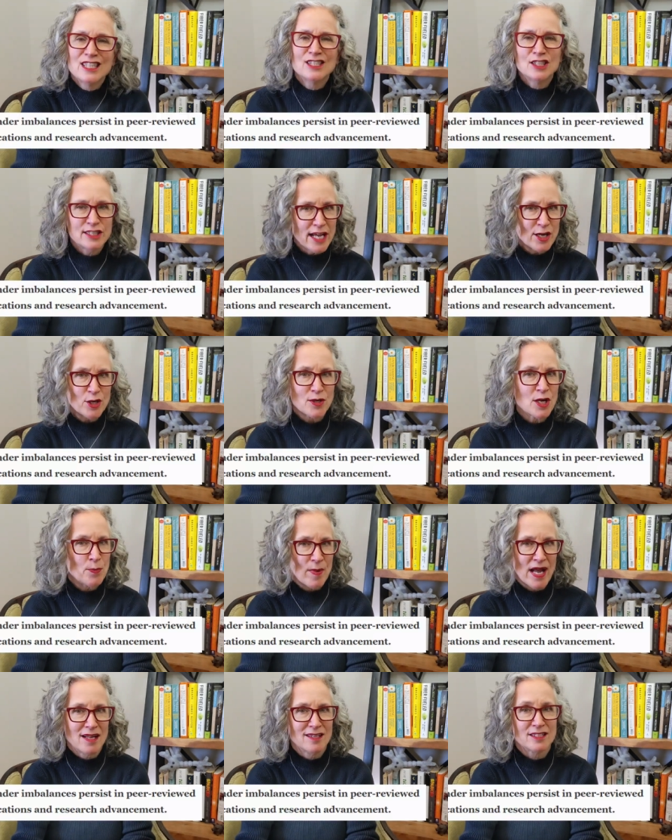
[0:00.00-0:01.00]
gender
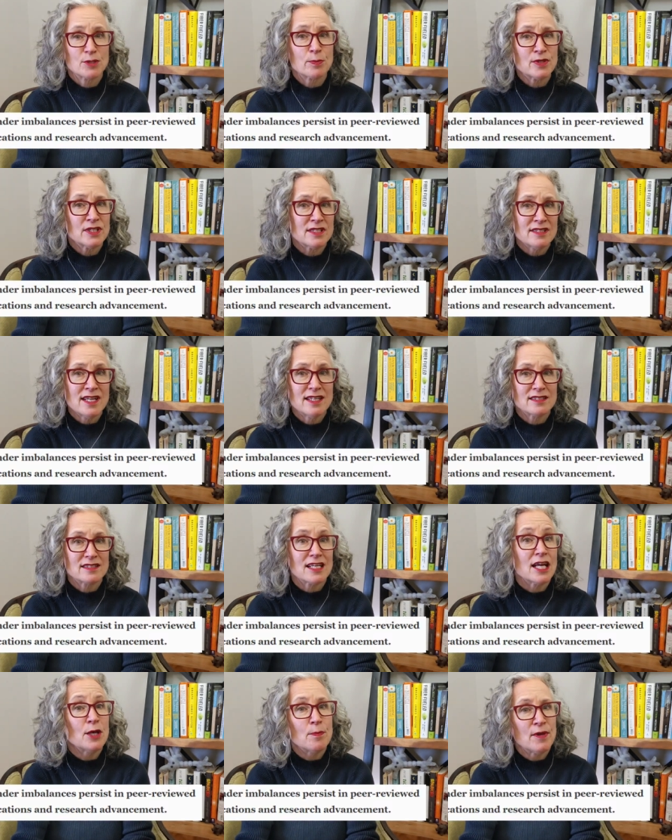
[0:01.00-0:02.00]
imbalance persists
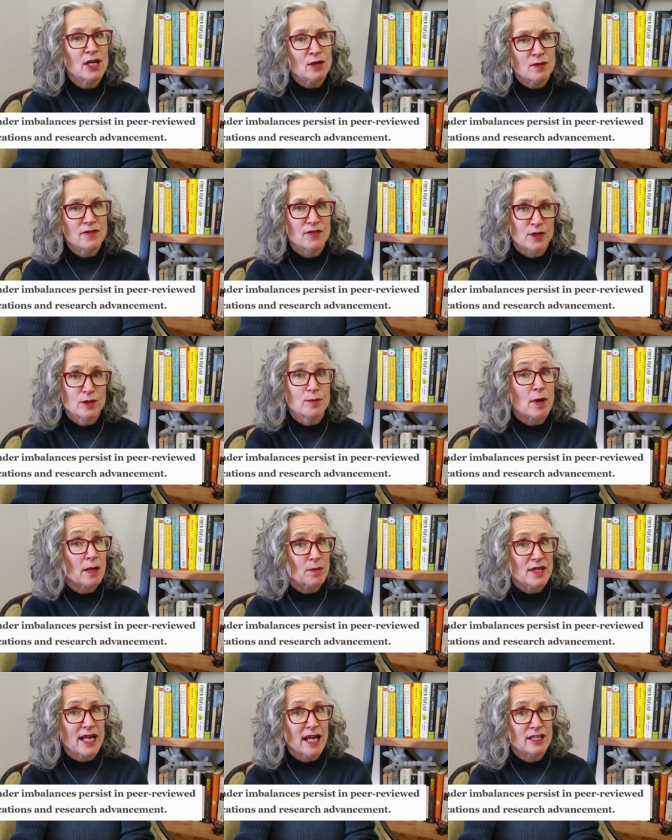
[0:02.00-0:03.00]
in peer reviewed
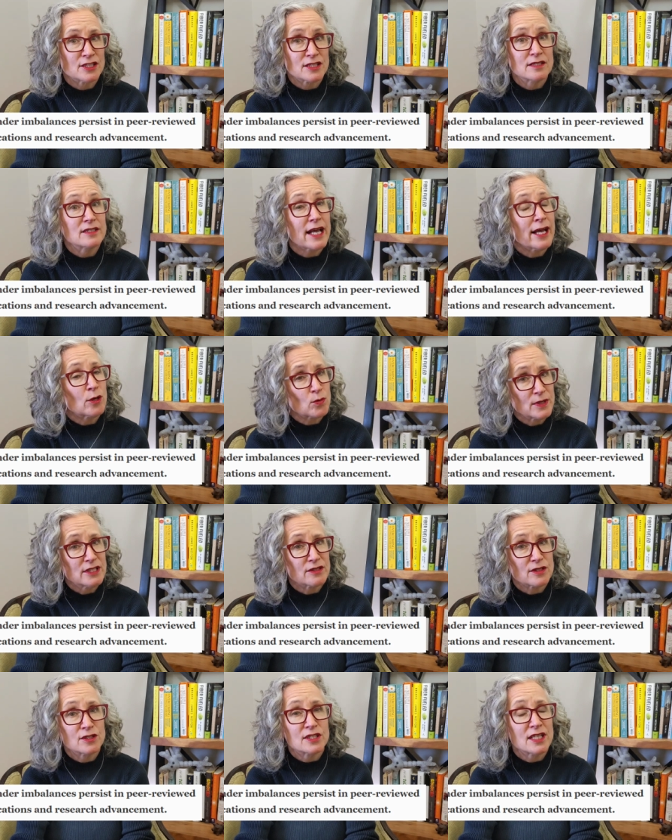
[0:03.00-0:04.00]
publications and
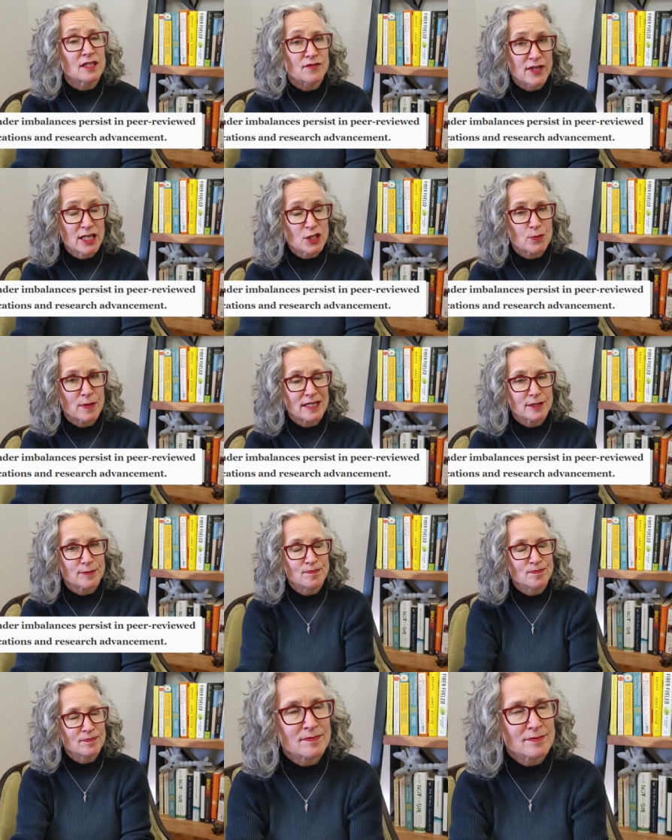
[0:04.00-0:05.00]
research advancement.
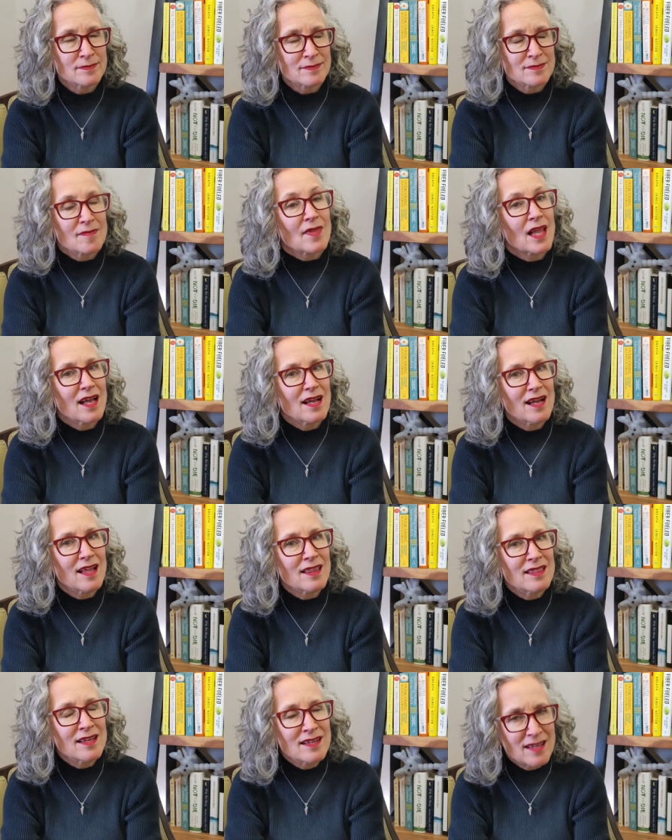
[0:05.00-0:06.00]

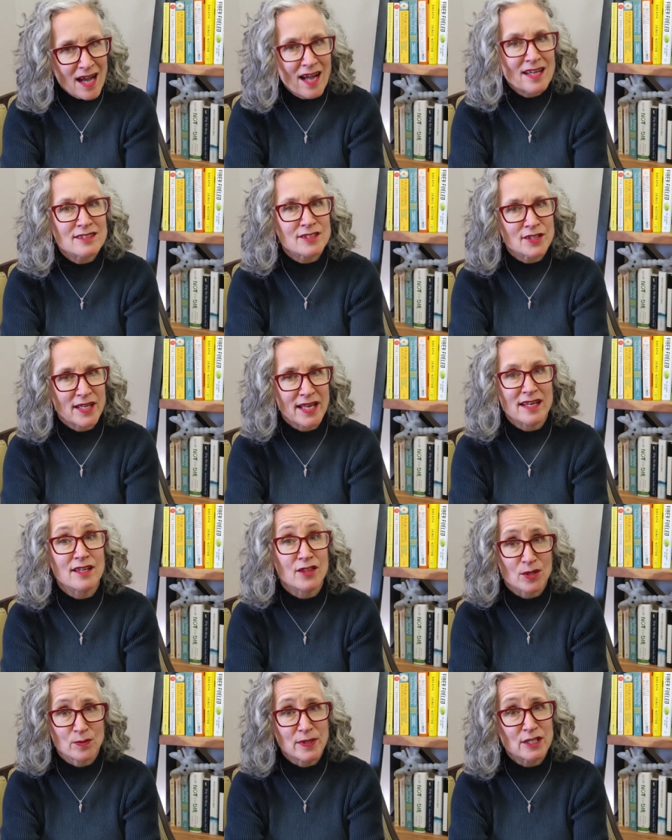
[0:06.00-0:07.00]
The guys are
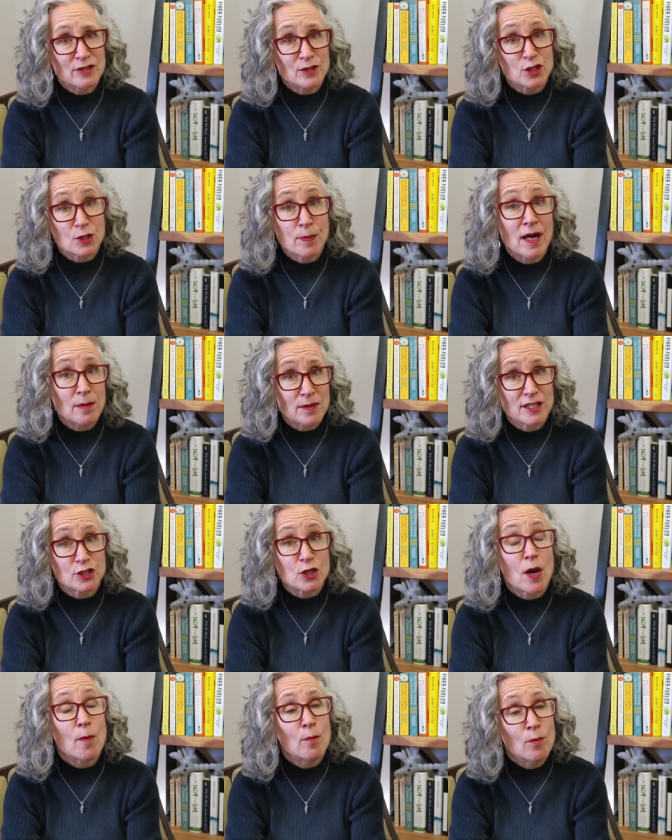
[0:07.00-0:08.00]
getting their research
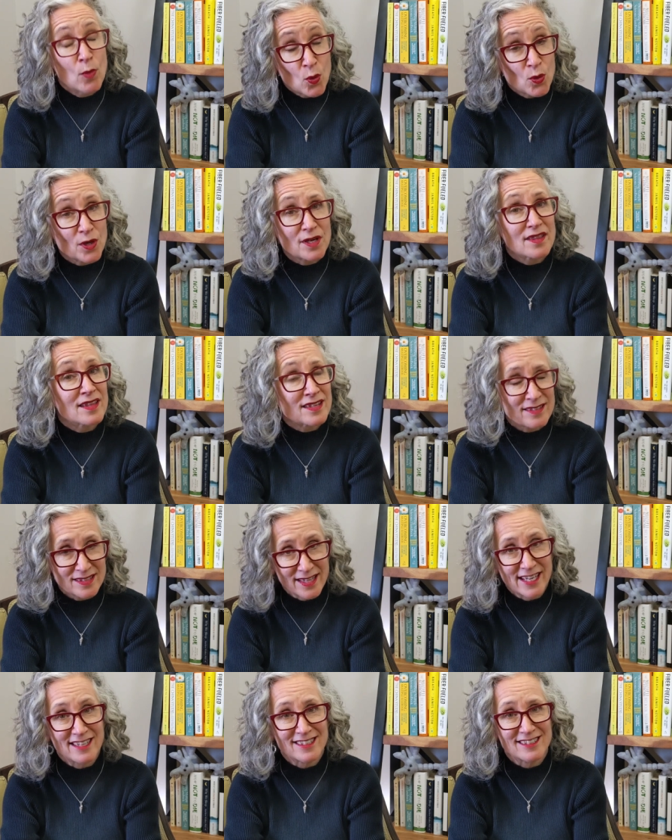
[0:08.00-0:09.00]
published more than the
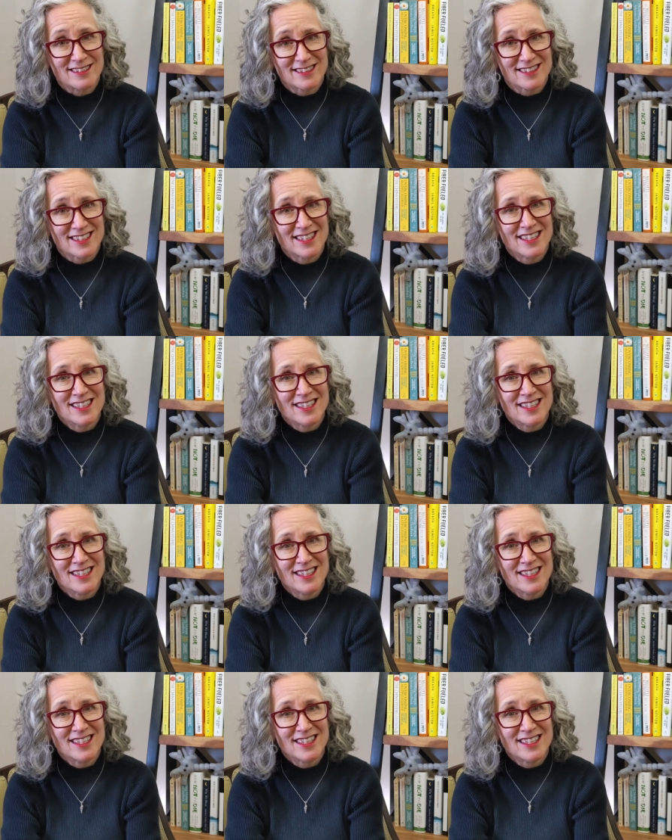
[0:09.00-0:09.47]
ladies.